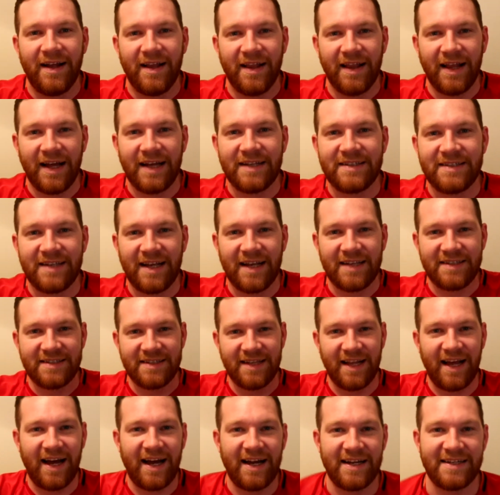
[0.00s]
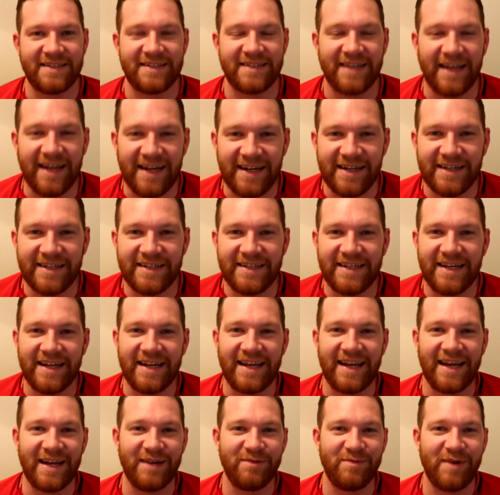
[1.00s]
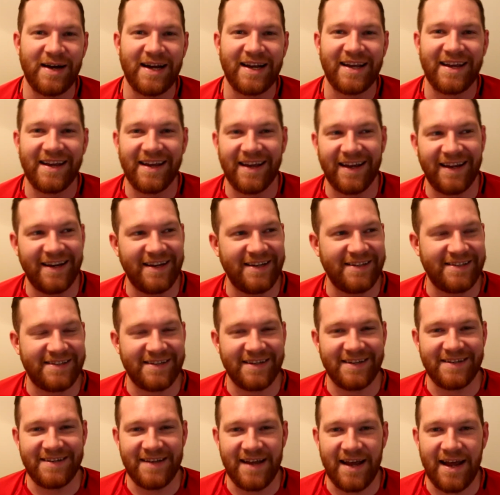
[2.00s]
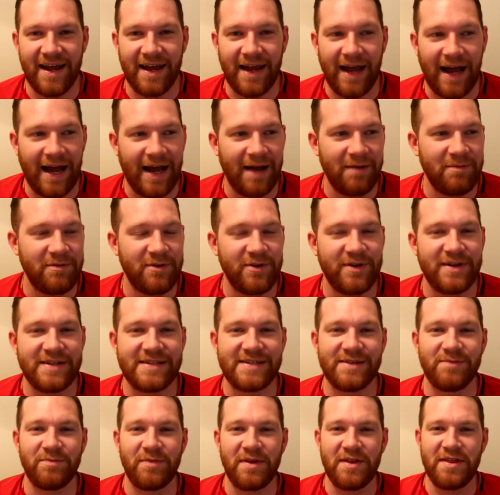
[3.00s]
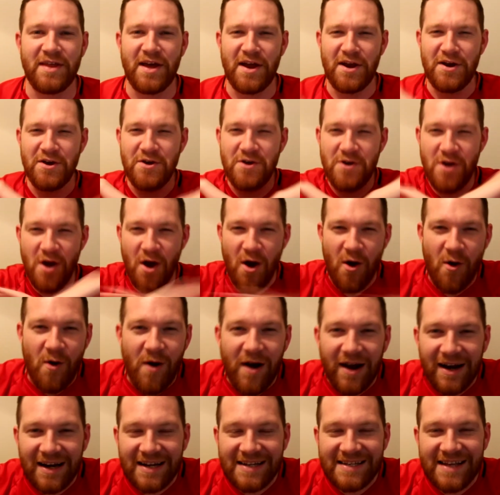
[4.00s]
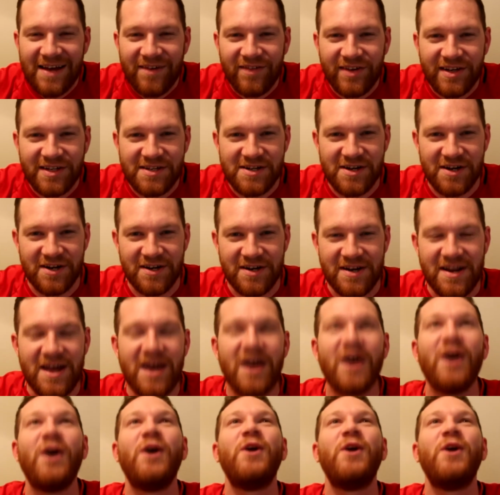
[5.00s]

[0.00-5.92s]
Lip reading: Lads, lads, lads, Ingood Nick here back again, and today I'm doing something that no one has ever done.